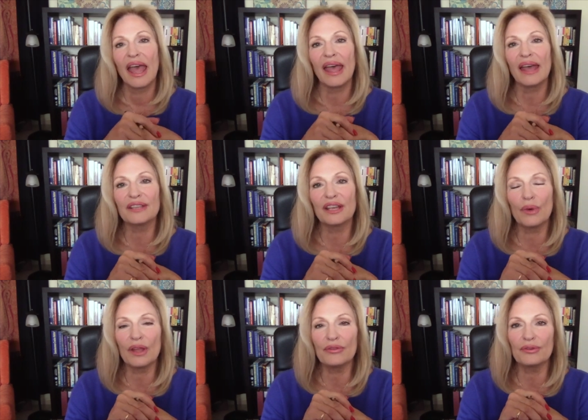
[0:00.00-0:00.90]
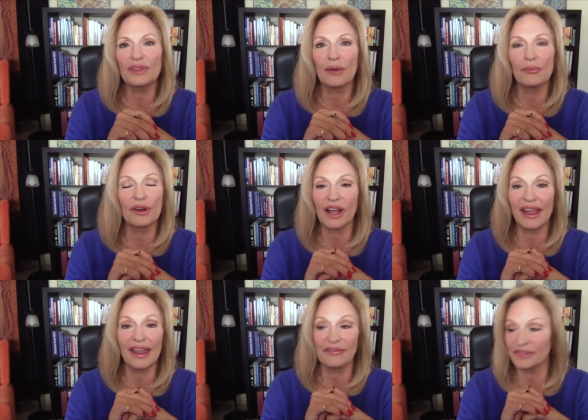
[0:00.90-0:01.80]
as I went through, yeah. book, I
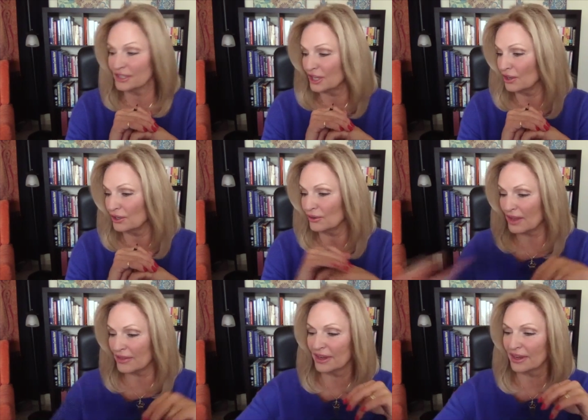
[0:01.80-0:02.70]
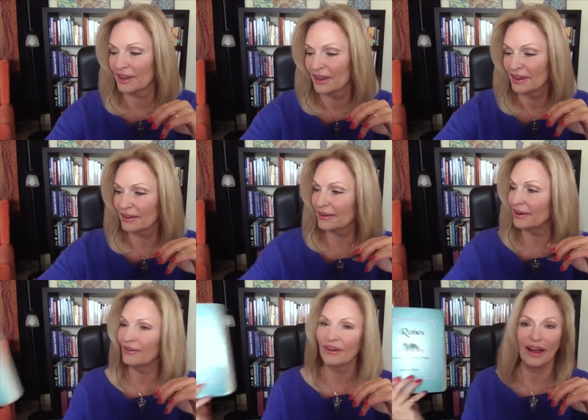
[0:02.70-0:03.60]
have to tell you, I think, you
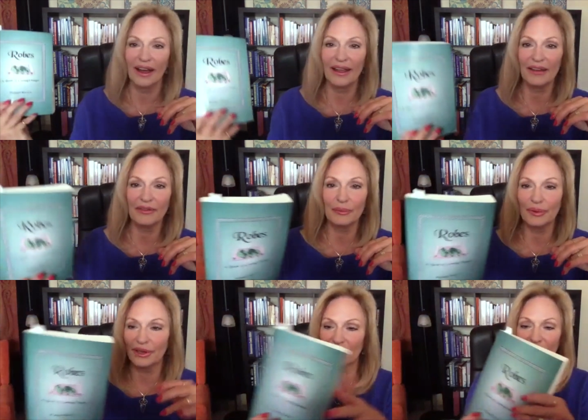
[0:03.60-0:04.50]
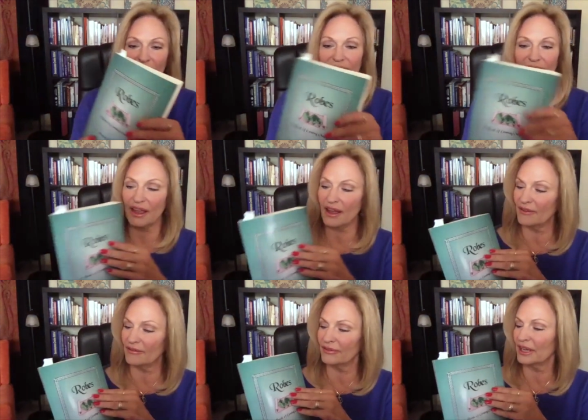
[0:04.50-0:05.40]
know, I have the book here. I think I
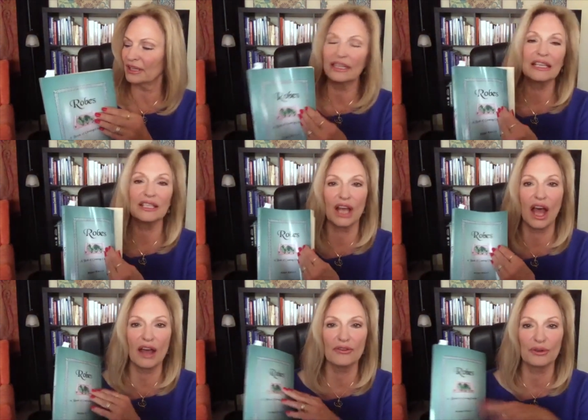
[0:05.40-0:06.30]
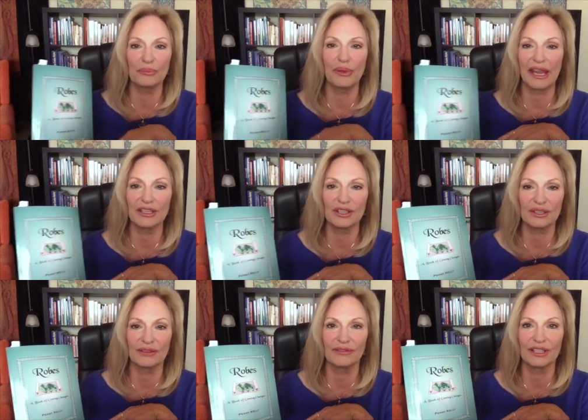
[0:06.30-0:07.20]
have at least a hundred pages
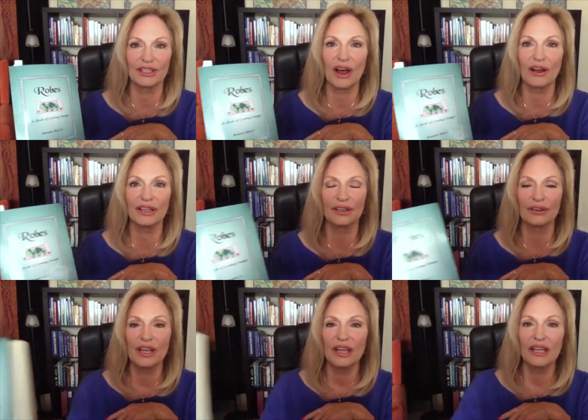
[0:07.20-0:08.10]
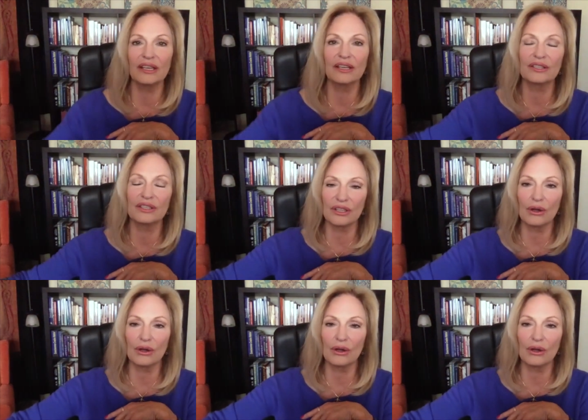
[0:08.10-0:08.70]
of it dog-eared. It is so